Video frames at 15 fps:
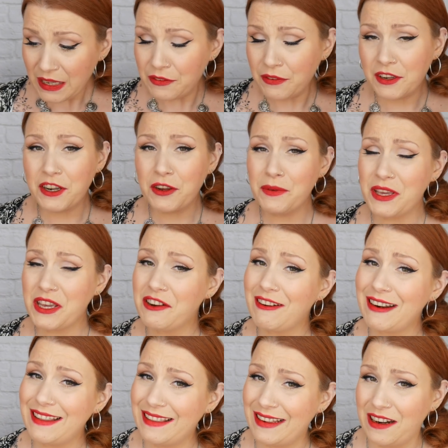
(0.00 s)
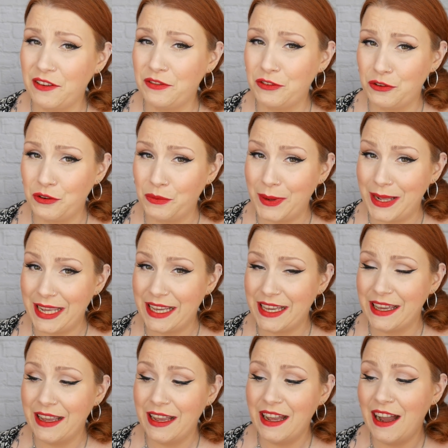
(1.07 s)
If I don't hear anything after a
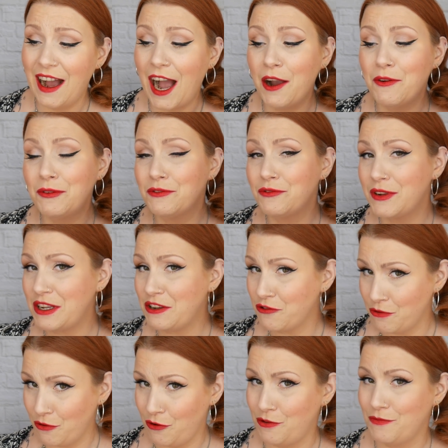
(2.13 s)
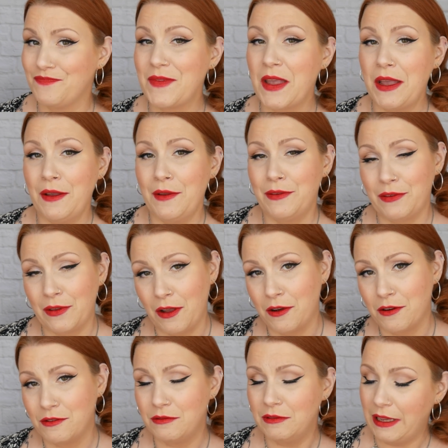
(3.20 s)
week, I will redraw.
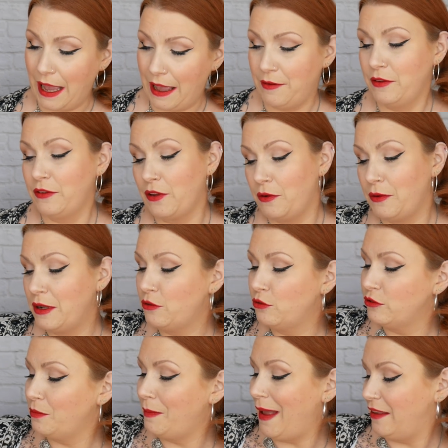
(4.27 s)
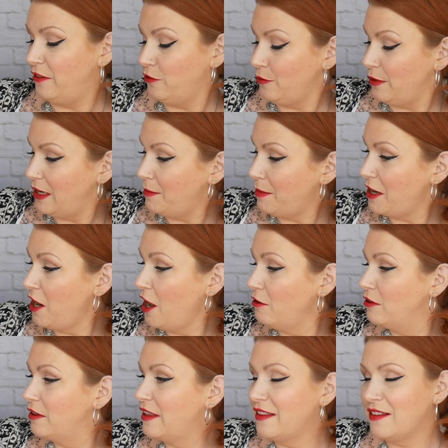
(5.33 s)
So, yeah, so it all depends, really. But
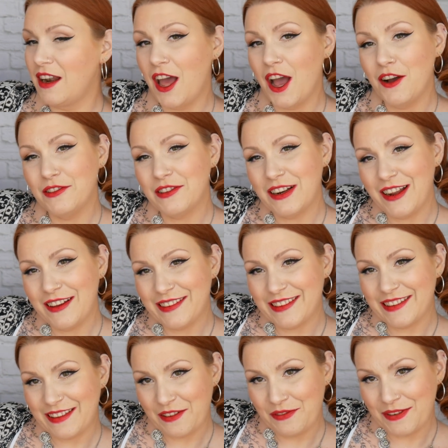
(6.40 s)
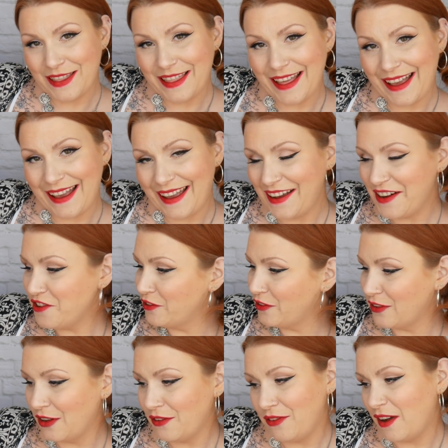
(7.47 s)
no, there's loads and loads of stuff in there. All
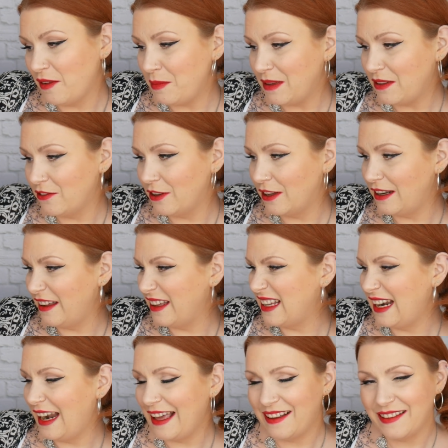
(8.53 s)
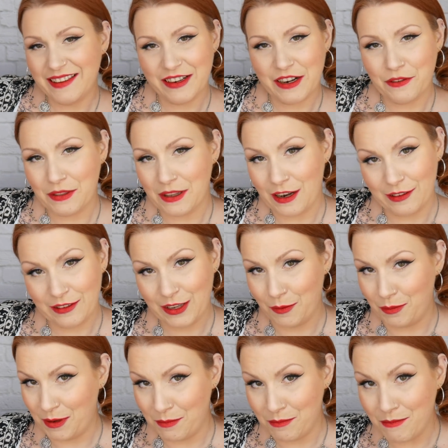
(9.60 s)
stuff I've been, like, collecting over the last
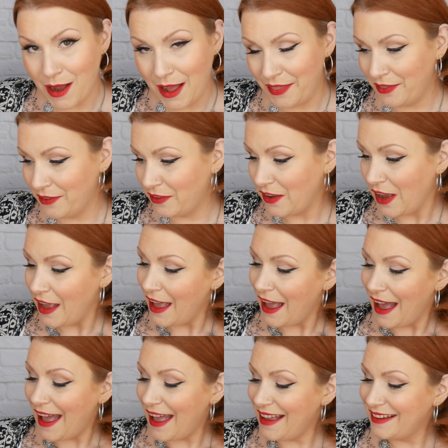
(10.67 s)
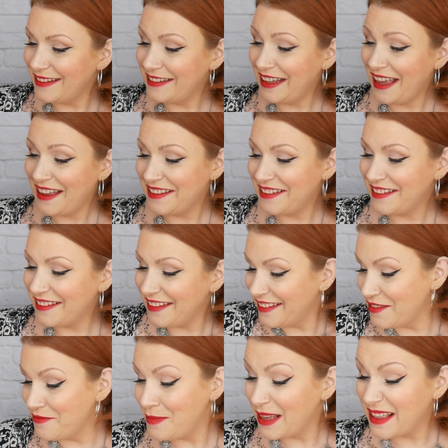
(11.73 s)
couple of months. And, yeah, just
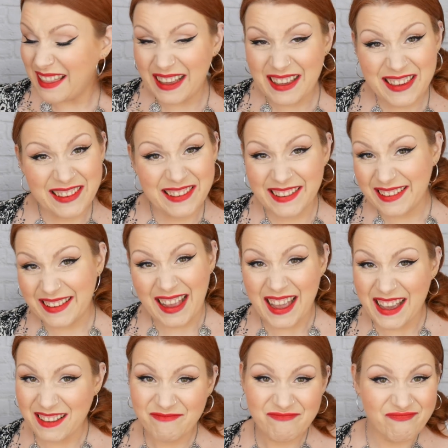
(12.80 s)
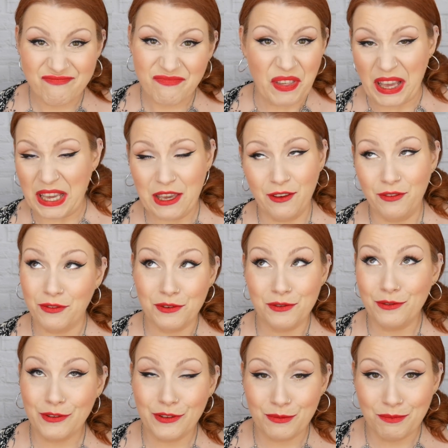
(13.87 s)
as a big thank you to say thank you for
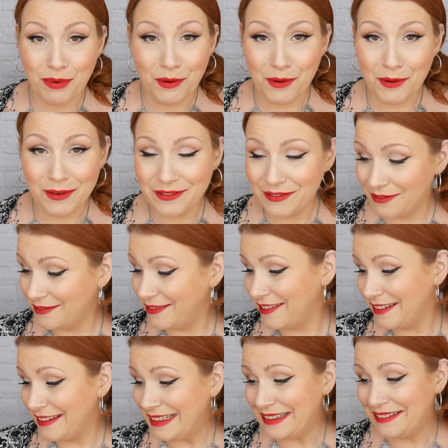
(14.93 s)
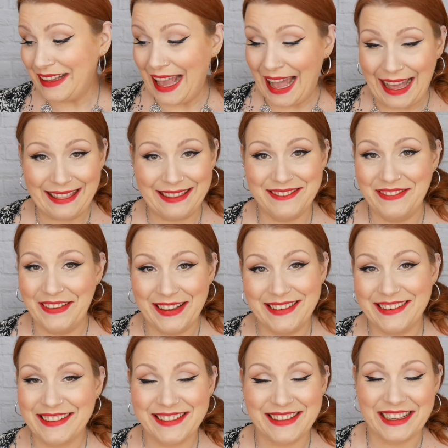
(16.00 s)
all the support and, yeah, my
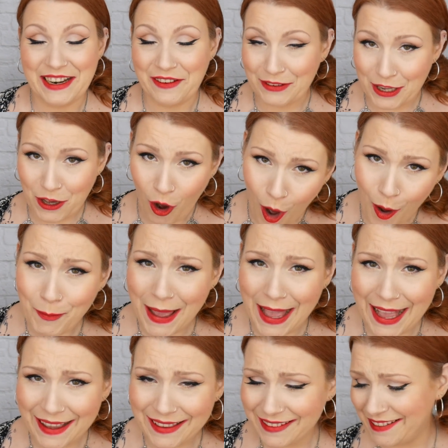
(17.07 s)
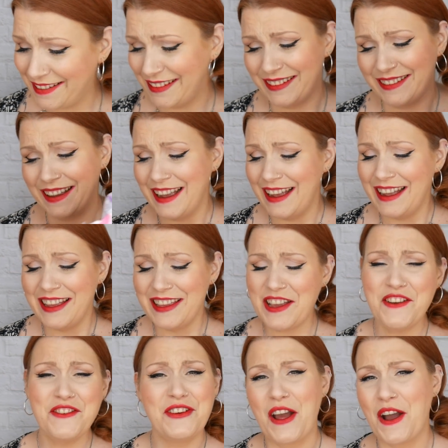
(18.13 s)
just the lovely comments and
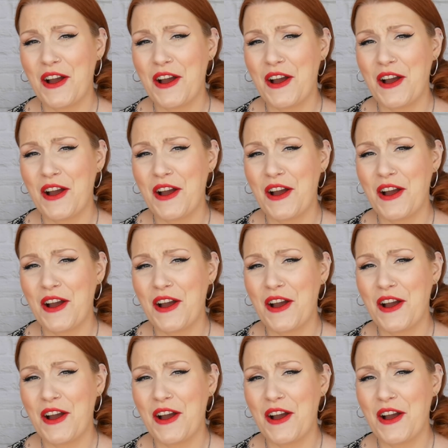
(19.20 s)
you